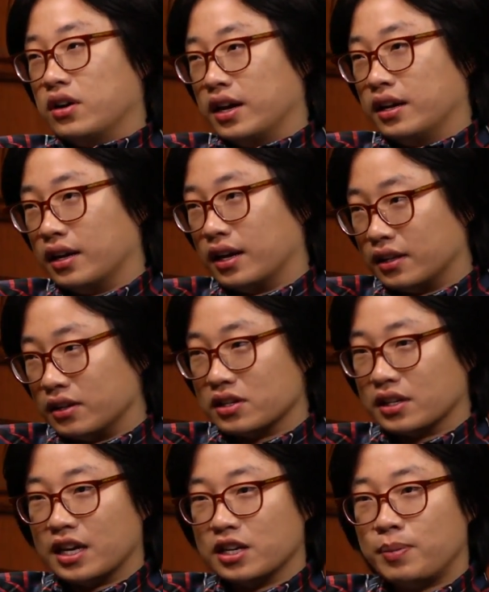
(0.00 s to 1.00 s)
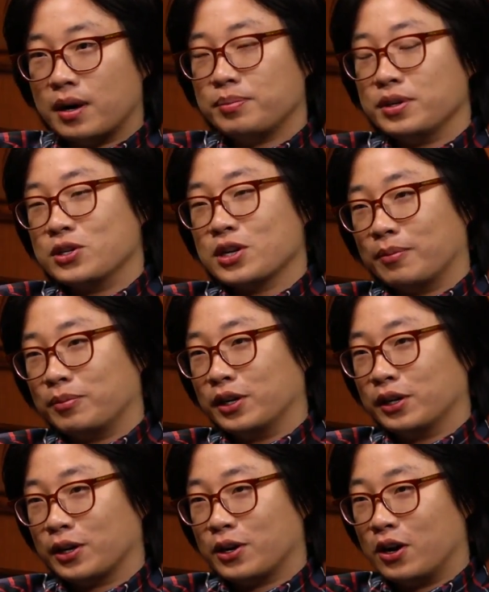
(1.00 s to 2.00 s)
And uh, there's a nice puppy shop
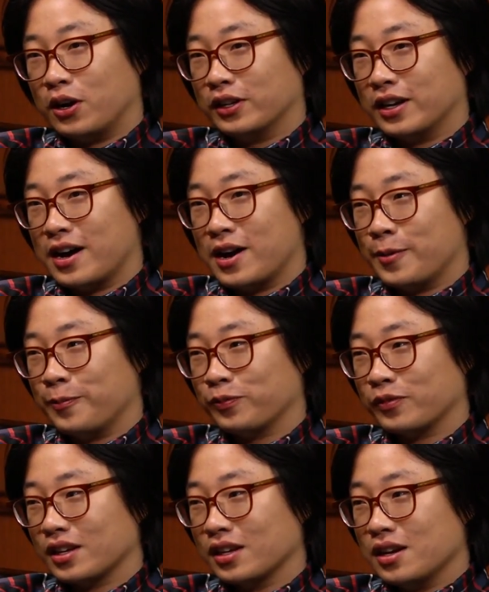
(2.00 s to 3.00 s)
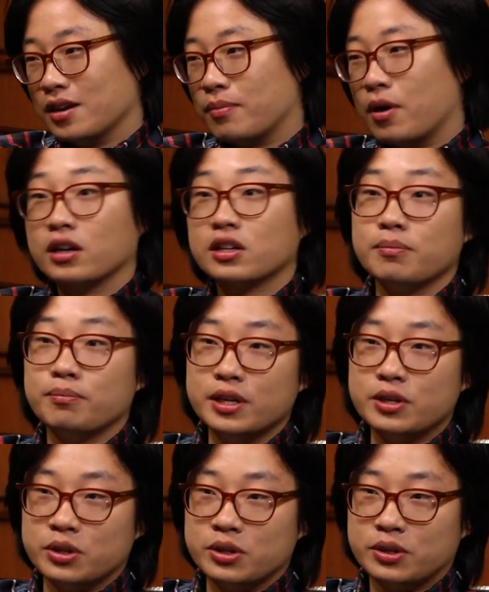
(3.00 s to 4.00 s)
there called um, Barks and
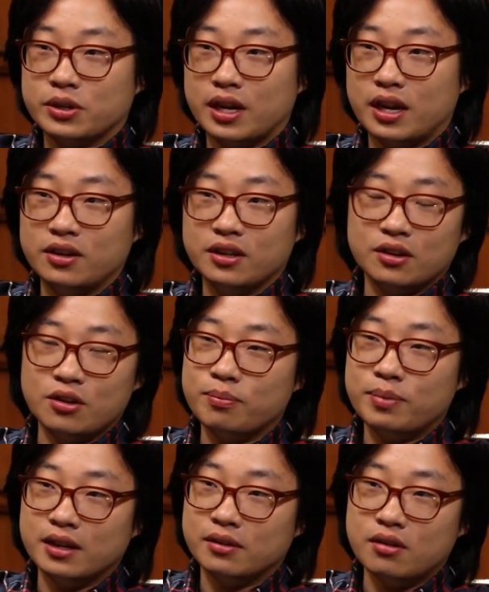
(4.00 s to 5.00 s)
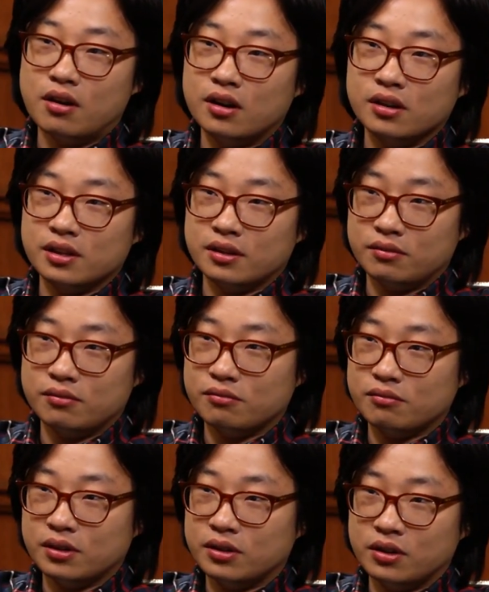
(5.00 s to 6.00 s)
Bitches. Uh, you can go pet dogs and
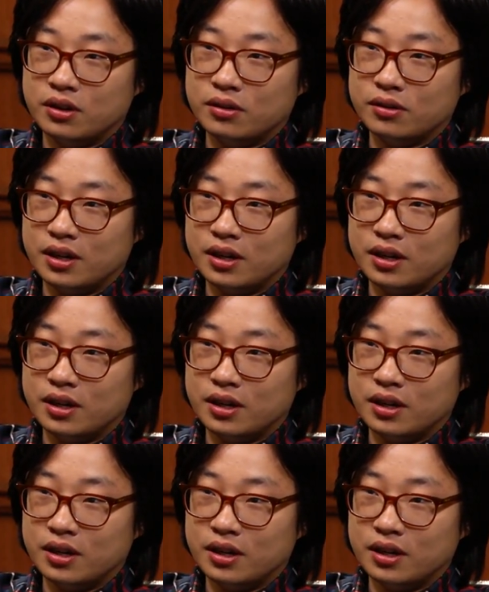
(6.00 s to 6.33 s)
you know.